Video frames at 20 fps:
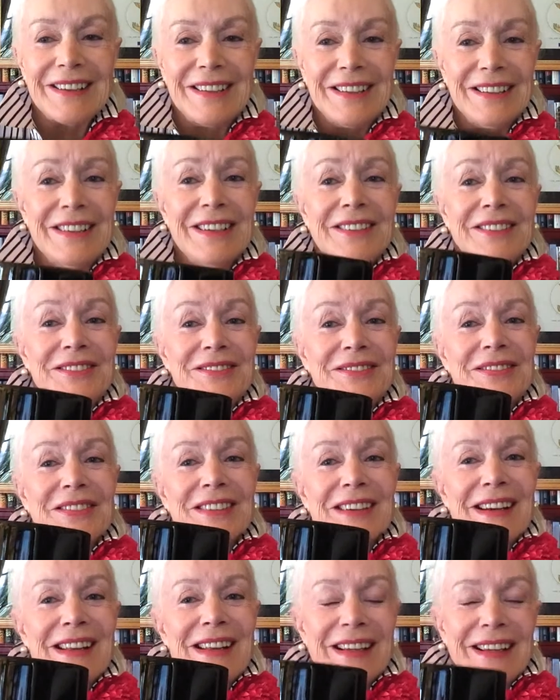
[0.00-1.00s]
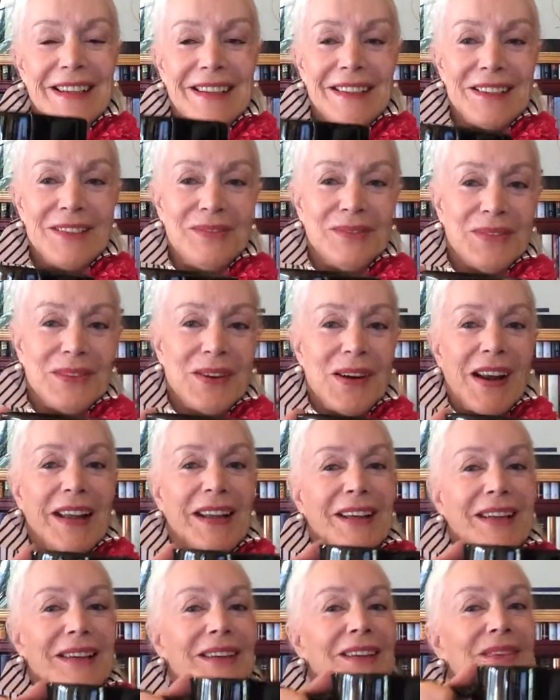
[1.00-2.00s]
Good morning, good
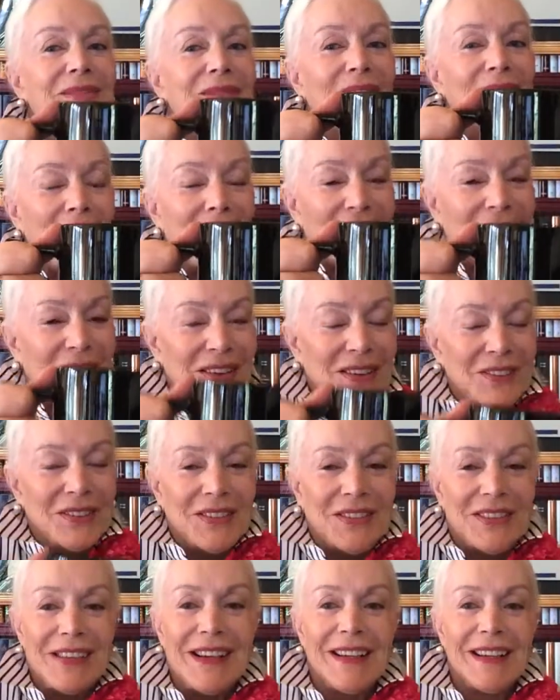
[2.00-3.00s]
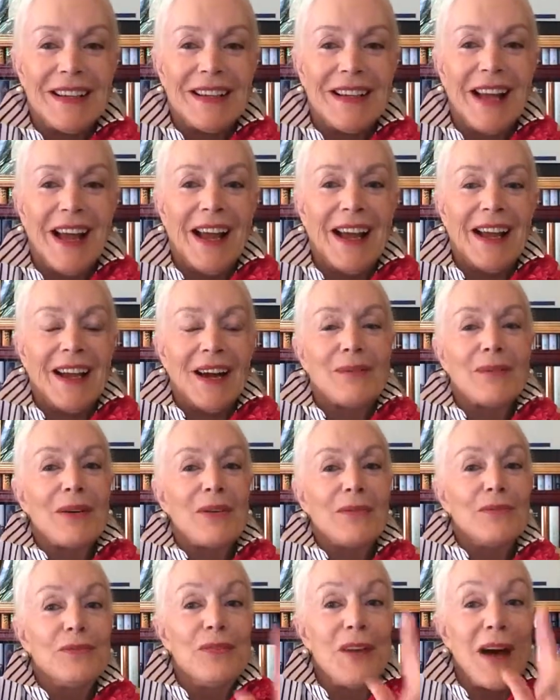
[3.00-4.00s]
morning, good morning, good morning. We're
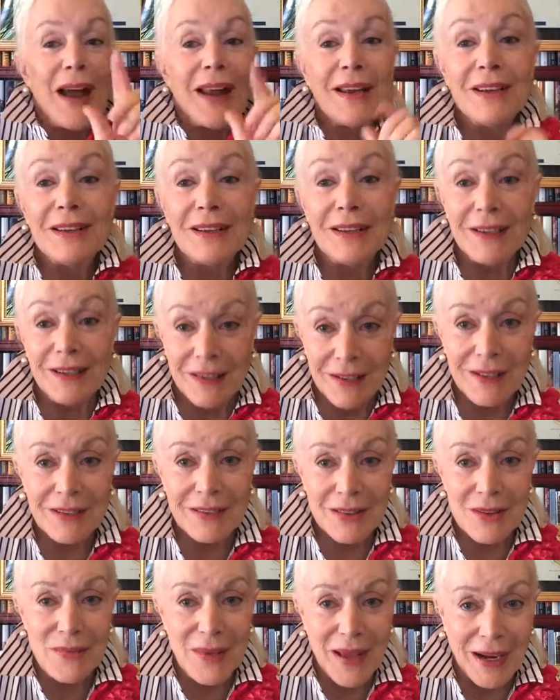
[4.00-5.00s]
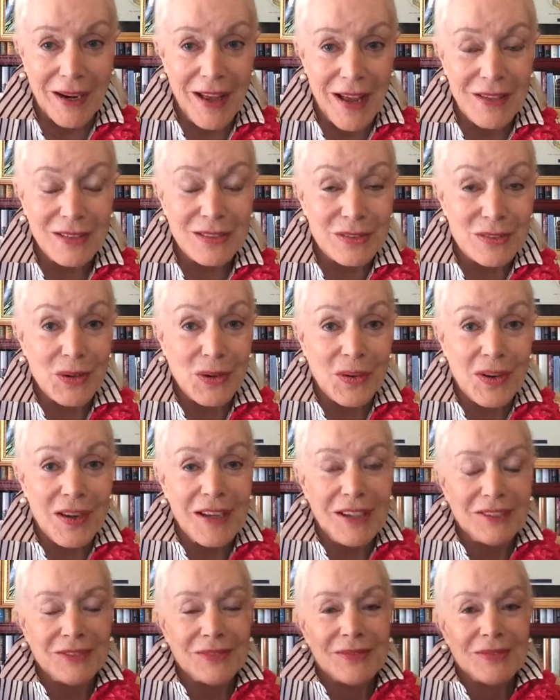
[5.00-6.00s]
finally going to end the Belli story.
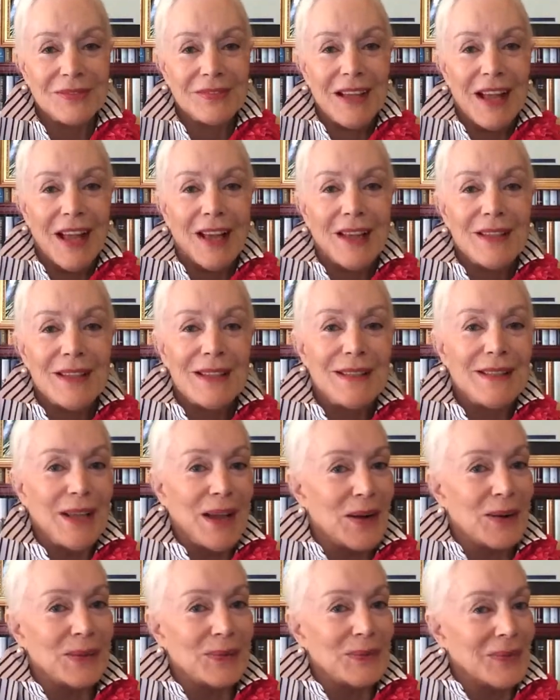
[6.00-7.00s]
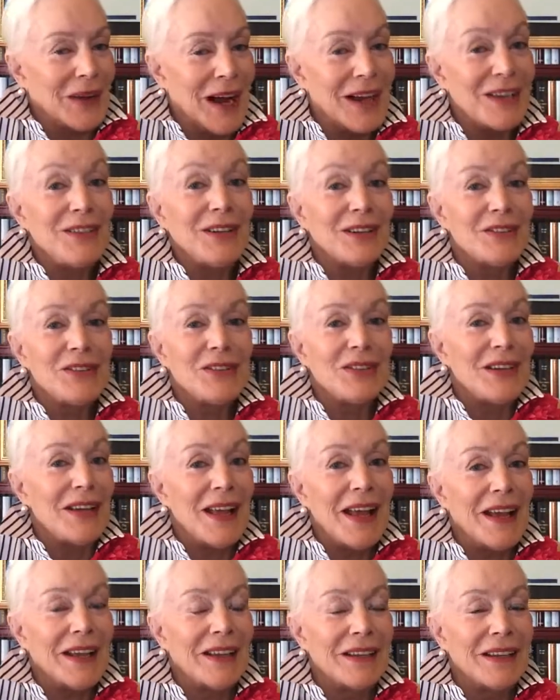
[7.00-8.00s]
So I told you to
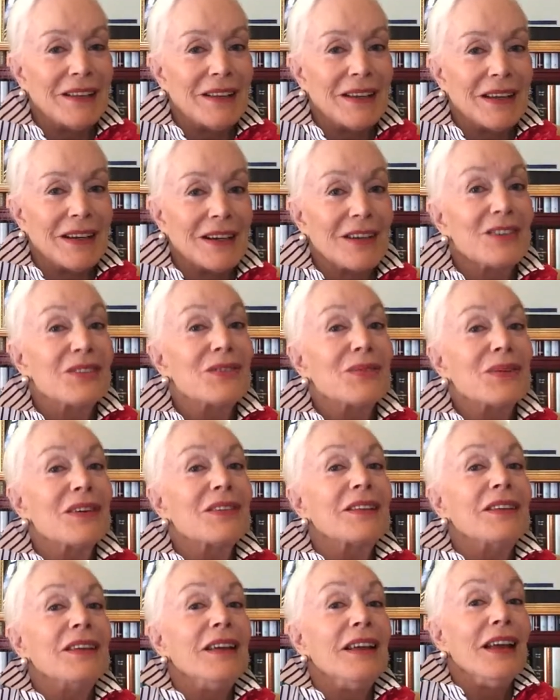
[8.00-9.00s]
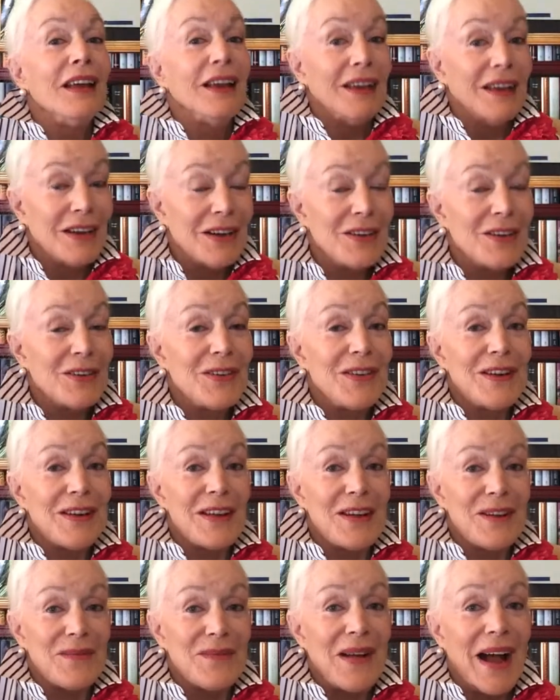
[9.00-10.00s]
hang in there. It's worth
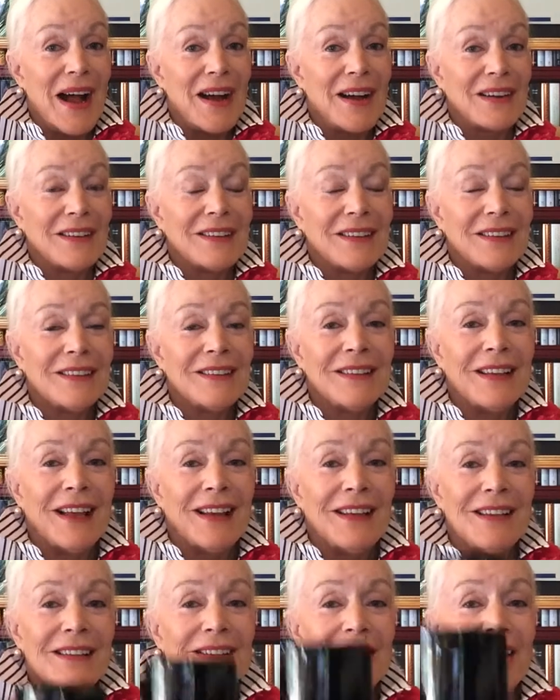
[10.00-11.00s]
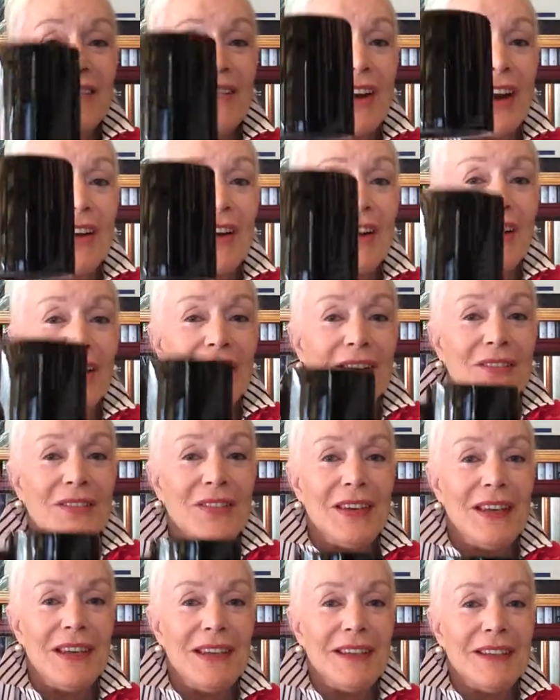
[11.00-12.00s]
hearing about. Let's have our
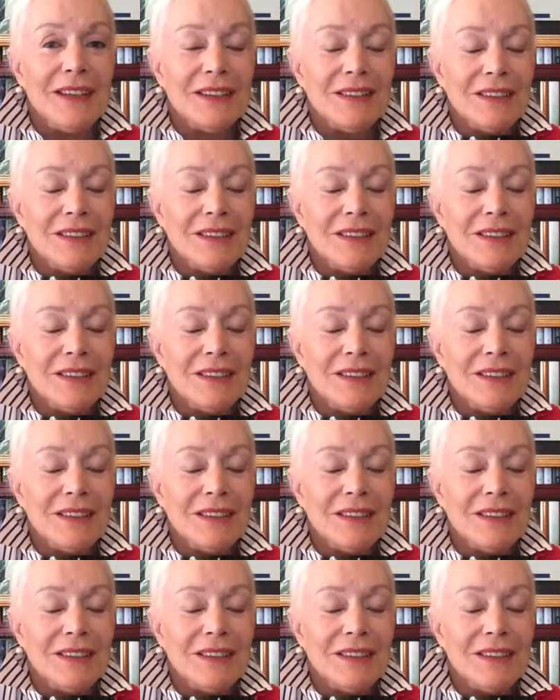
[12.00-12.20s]
coffee.